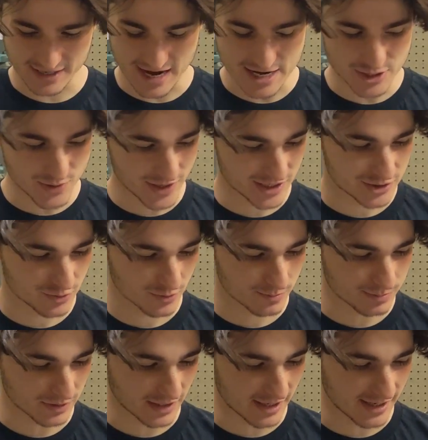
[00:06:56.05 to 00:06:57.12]
that I knew how to
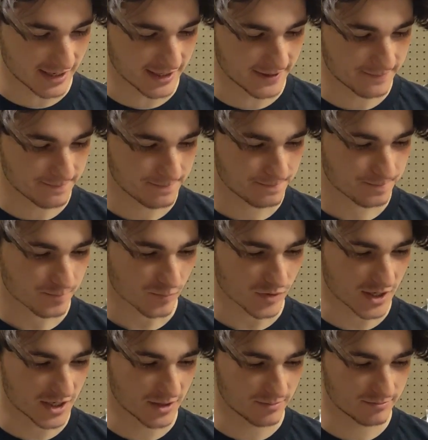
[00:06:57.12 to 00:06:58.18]
apply,
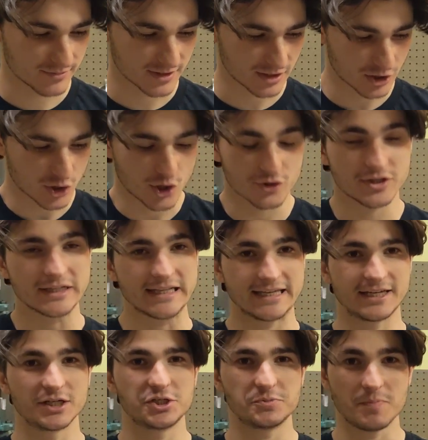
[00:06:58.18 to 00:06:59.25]
I'll call the
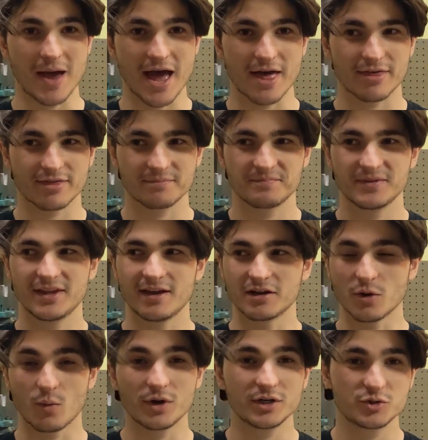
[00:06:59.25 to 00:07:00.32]
linkage math. And
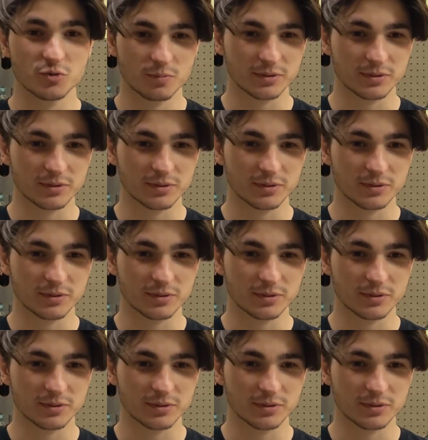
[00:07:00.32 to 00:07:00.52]
I wanted to